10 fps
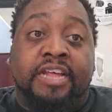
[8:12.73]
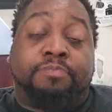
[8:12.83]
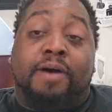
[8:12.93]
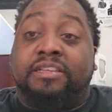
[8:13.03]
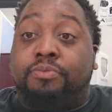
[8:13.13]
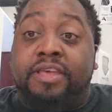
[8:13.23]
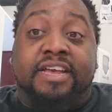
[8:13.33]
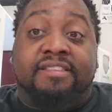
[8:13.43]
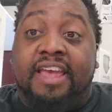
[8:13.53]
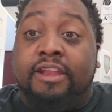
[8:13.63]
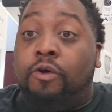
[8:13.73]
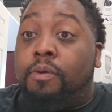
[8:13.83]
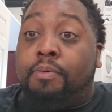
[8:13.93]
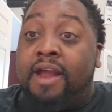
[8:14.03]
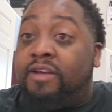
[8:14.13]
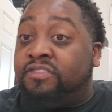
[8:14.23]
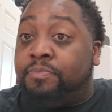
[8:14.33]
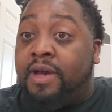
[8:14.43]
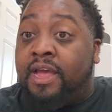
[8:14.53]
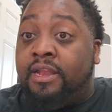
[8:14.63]
it's possible he could take Noah Brown's
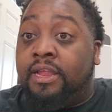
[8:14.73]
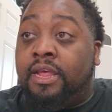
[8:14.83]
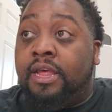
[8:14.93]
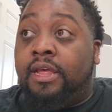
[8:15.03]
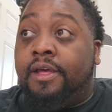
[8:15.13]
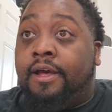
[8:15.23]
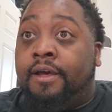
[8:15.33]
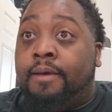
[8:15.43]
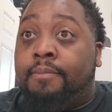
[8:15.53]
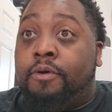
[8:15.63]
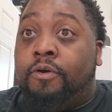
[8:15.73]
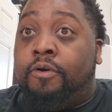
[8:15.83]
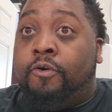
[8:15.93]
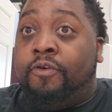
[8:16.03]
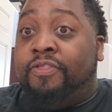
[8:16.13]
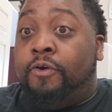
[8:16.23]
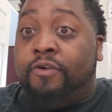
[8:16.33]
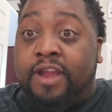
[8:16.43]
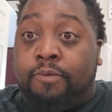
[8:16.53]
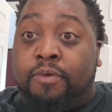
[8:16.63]
spot on
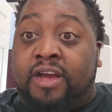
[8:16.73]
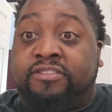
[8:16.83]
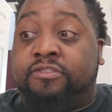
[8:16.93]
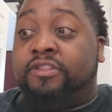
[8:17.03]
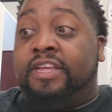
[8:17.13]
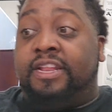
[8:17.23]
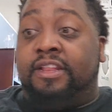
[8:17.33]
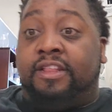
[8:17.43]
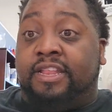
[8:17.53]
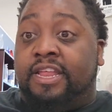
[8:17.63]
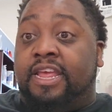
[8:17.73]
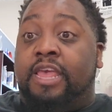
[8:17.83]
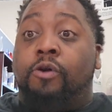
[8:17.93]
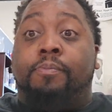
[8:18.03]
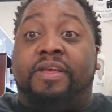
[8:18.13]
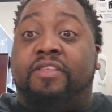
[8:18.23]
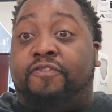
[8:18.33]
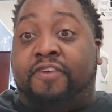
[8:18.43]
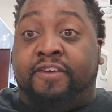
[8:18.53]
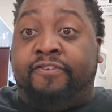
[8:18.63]
that roster. Then he'll be
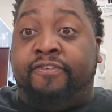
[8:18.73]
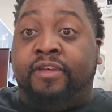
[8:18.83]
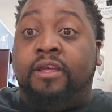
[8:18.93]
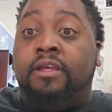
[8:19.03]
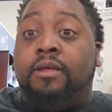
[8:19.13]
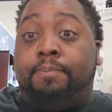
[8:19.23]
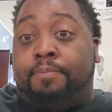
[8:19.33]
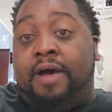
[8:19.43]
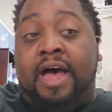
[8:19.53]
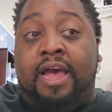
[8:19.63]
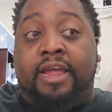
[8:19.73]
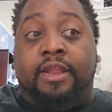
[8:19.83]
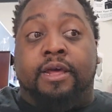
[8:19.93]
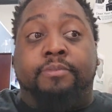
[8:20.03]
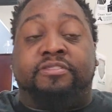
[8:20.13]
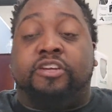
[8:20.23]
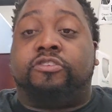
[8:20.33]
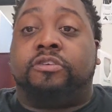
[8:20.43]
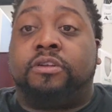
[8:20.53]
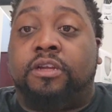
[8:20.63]
the fifth behind
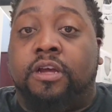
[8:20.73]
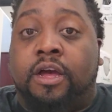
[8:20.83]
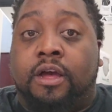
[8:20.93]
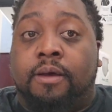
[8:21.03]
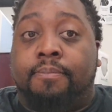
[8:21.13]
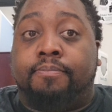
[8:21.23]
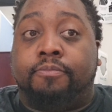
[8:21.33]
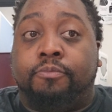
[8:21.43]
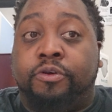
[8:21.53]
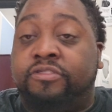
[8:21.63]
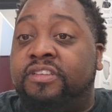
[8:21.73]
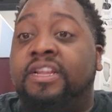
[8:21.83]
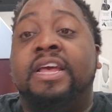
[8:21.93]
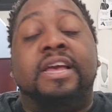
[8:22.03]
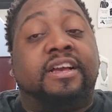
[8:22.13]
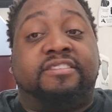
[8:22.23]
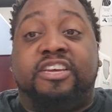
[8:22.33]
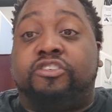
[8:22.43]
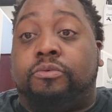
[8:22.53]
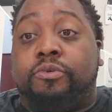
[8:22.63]
Cedric Wilson, because
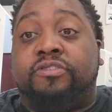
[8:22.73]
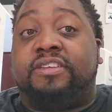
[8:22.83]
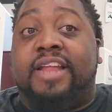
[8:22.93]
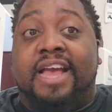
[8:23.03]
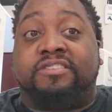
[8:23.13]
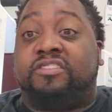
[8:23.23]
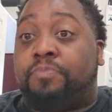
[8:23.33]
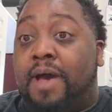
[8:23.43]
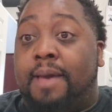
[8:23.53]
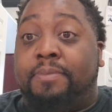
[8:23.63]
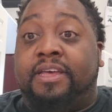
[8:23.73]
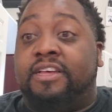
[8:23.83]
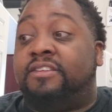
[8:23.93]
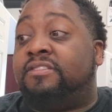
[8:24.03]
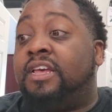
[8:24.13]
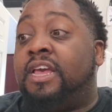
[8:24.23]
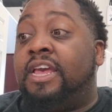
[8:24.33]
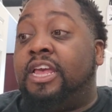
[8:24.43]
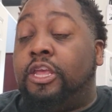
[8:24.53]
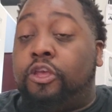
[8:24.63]
Cedric Wilson has a spot because
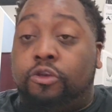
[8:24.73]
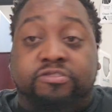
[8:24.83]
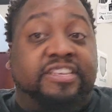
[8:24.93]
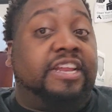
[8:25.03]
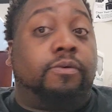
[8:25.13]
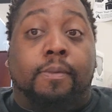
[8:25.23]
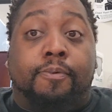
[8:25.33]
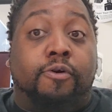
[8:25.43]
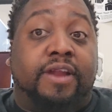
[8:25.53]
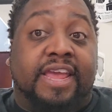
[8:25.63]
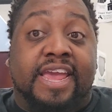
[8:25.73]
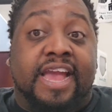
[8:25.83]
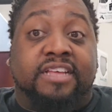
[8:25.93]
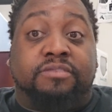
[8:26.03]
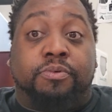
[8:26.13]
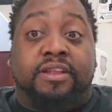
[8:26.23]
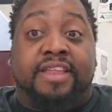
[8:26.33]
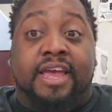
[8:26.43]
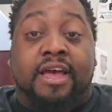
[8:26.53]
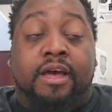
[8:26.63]
you've seen the rapport that he has
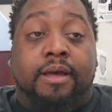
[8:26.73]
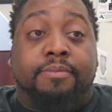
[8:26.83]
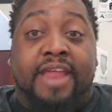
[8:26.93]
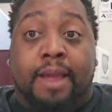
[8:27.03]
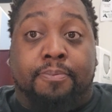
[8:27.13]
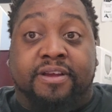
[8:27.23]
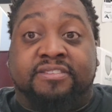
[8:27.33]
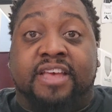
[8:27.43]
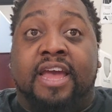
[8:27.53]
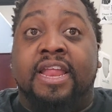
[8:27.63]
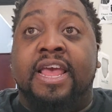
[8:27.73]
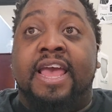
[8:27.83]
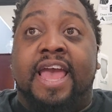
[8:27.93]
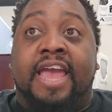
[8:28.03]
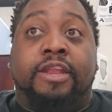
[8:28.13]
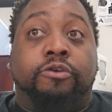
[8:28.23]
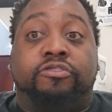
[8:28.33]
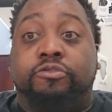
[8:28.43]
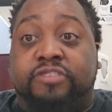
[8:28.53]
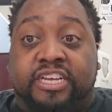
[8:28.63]
with Dak Prescott and
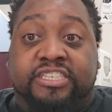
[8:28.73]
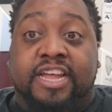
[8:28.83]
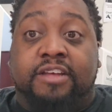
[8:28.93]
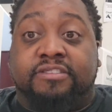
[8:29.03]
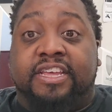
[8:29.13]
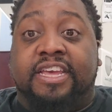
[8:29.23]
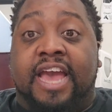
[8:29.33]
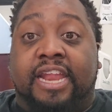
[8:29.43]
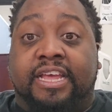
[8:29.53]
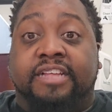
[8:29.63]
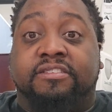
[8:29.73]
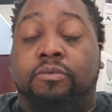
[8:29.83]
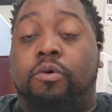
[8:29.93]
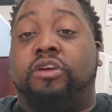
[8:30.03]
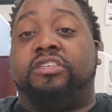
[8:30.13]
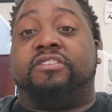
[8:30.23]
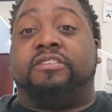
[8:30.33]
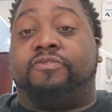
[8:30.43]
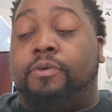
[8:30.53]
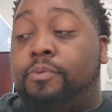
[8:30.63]
those two touchdowns that he got against the
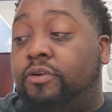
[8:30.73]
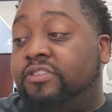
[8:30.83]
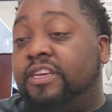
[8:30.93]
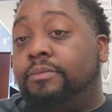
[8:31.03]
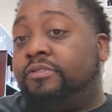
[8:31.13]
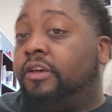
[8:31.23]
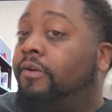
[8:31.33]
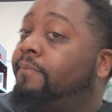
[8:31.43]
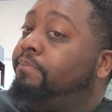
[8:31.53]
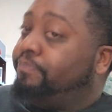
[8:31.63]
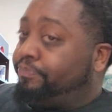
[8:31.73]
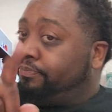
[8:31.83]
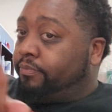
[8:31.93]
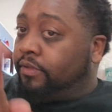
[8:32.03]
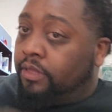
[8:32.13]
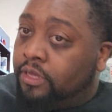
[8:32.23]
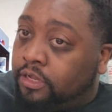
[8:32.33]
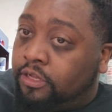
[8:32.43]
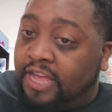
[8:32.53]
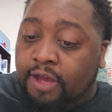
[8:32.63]
Washington football team. So
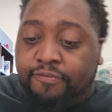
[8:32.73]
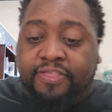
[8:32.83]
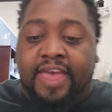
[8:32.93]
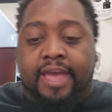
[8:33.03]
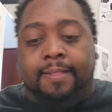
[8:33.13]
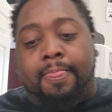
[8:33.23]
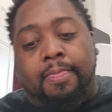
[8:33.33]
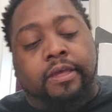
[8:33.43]
look out for that.